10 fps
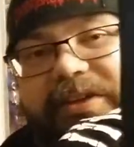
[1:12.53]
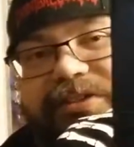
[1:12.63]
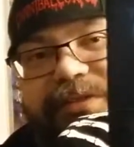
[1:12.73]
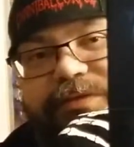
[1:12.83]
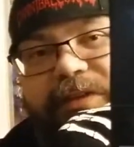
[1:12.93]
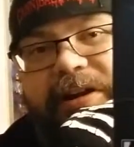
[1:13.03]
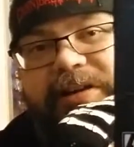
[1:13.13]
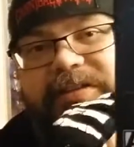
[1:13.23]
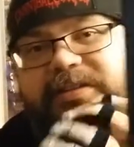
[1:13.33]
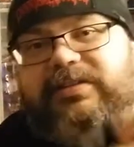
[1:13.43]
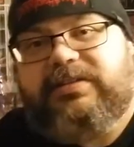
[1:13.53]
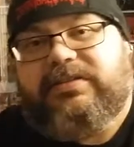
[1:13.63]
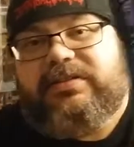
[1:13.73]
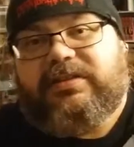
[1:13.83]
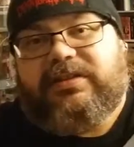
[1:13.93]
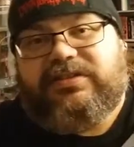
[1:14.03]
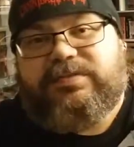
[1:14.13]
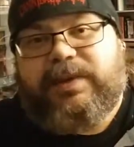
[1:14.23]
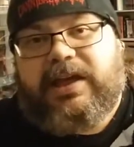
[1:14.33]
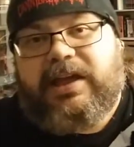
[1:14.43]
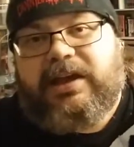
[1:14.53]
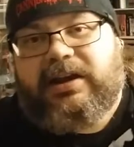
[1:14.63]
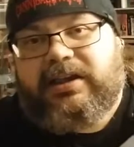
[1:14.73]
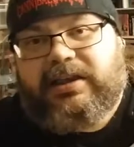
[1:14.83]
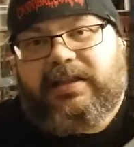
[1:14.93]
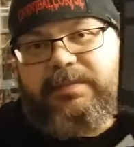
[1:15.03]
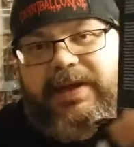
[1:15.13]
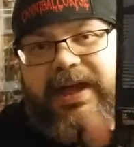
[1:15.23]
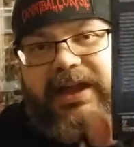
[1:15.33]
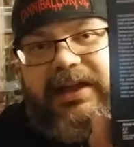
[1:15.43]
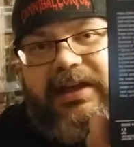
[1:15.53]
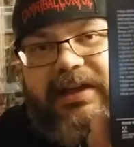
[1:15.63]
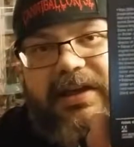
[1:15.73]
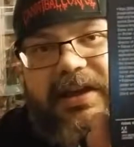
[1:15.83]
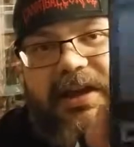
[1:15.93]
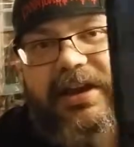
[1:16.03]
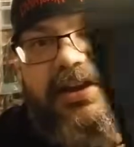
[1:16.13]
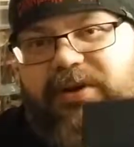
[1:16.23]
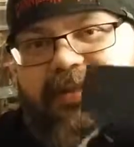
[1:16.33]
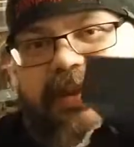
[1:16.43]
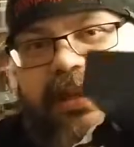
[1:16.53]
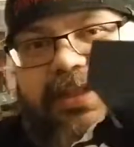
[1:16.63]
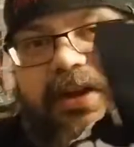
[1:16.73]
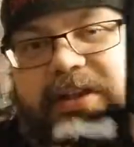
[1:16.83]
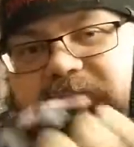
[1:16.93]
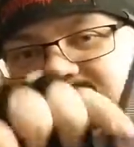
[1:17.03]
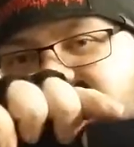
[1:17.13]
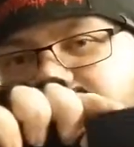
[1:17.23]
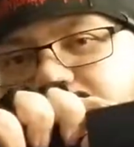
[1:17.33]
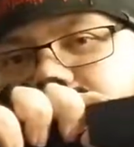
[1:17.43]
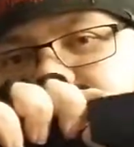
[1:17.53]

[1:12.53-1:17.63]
There's the front, and the spine, and the back. Don't have anything on the top or